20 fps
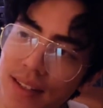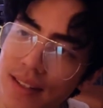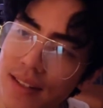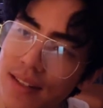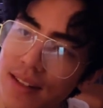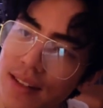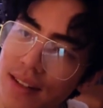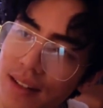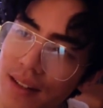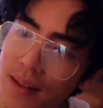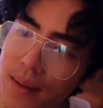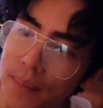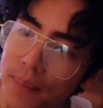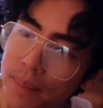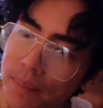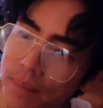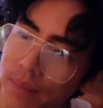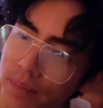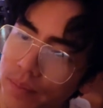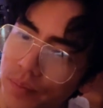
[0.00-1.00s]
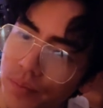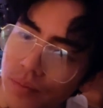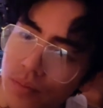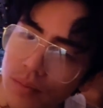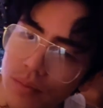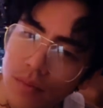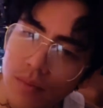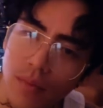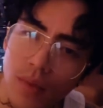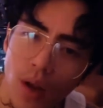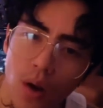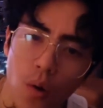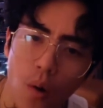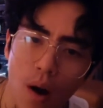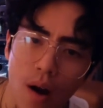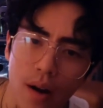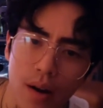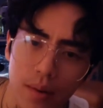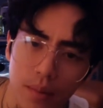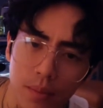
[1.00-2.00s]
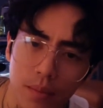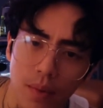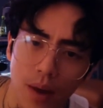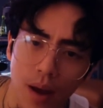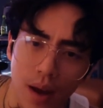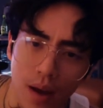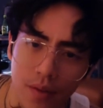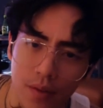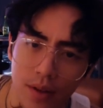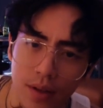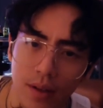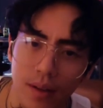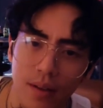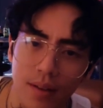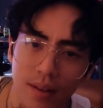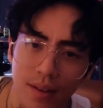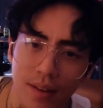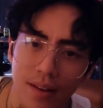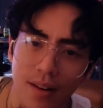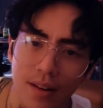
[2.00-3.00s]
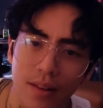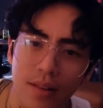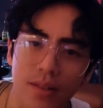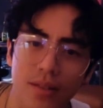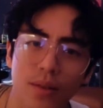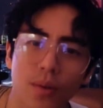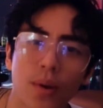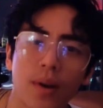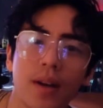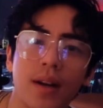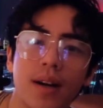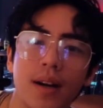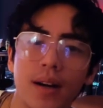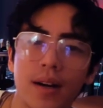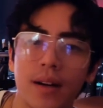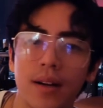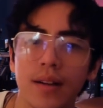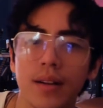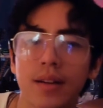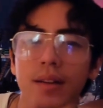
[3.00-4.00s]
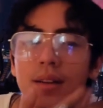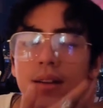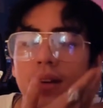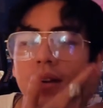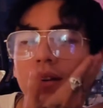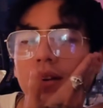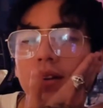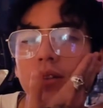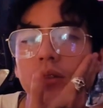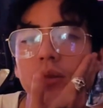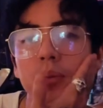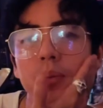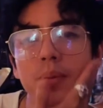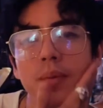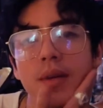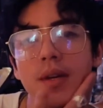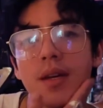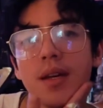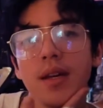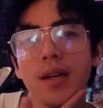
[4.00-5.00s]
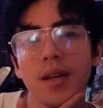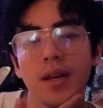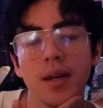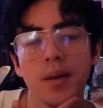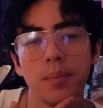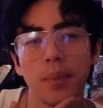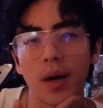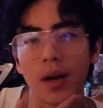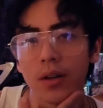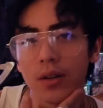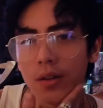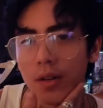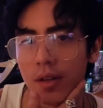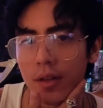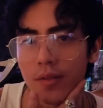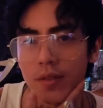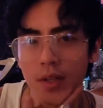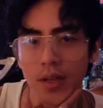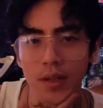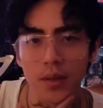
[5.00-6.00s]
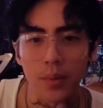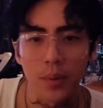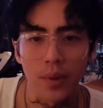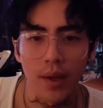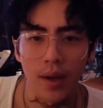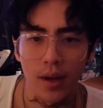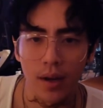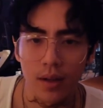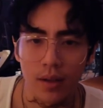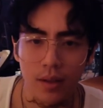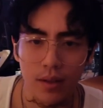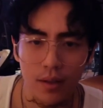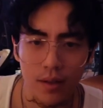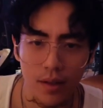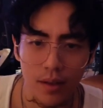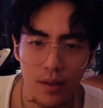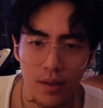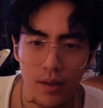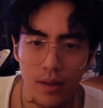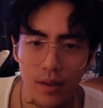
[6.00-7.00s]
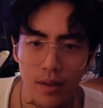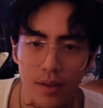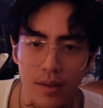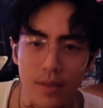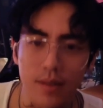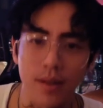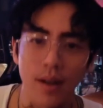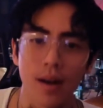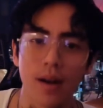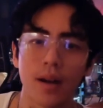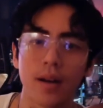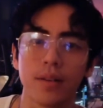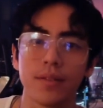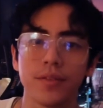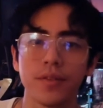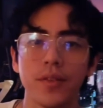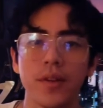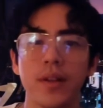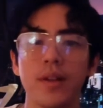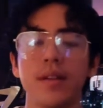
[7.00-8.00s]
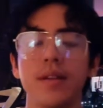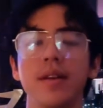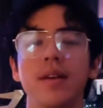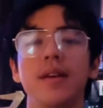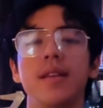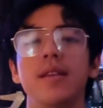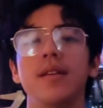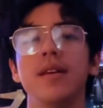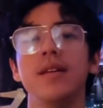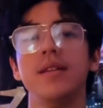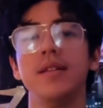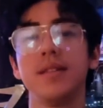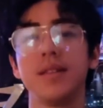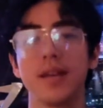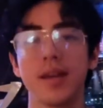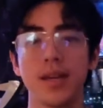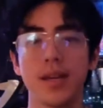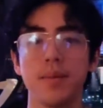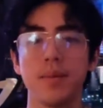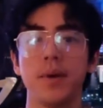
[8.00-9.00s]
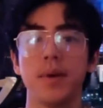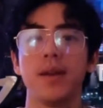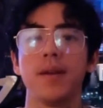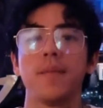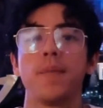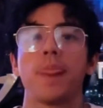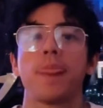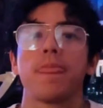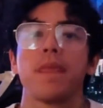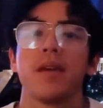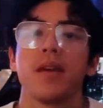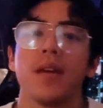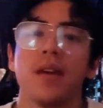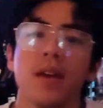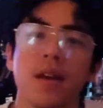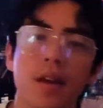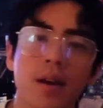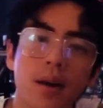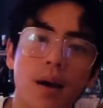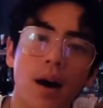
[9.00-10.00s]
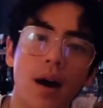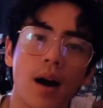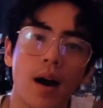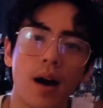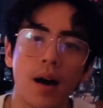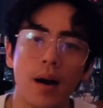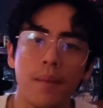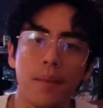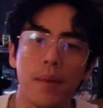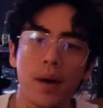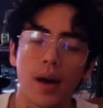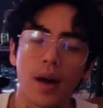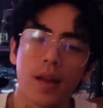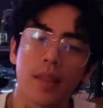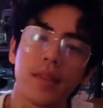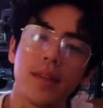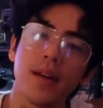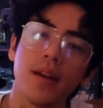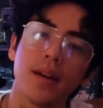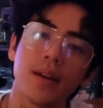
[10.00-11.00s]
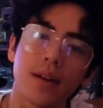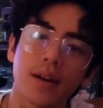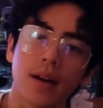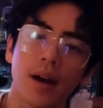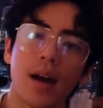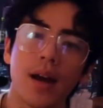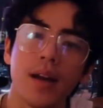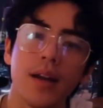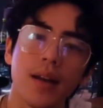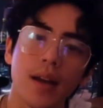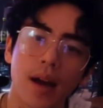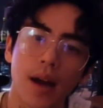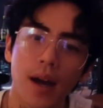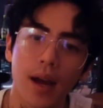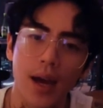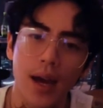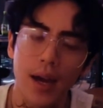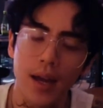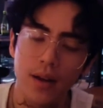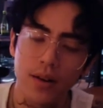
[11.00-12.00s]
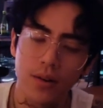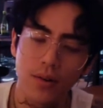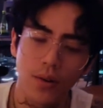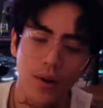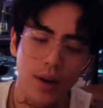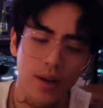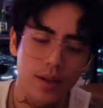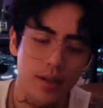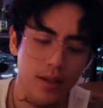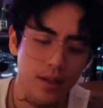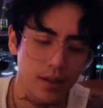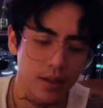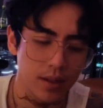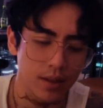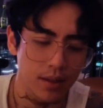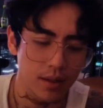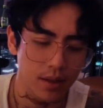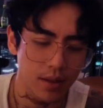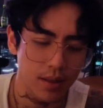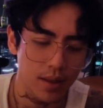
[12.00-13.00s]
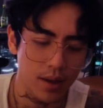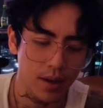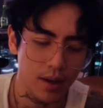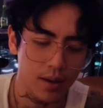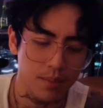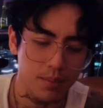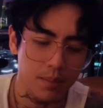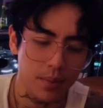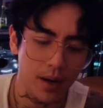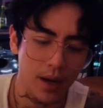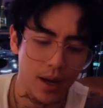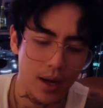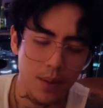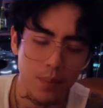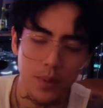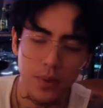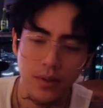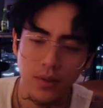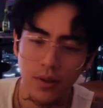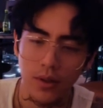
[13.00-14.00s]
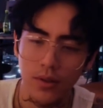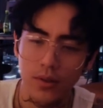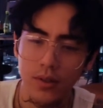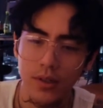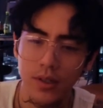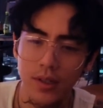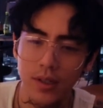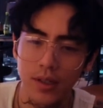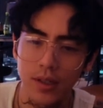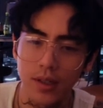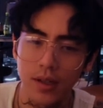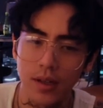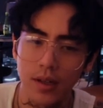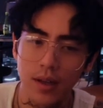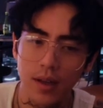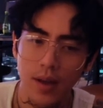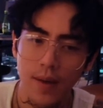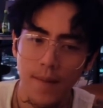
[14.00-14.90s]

is quite heavy, you know, it's quite hard. But I couldn't have done it without the staff and the team. And I think I had no idea that my episodes could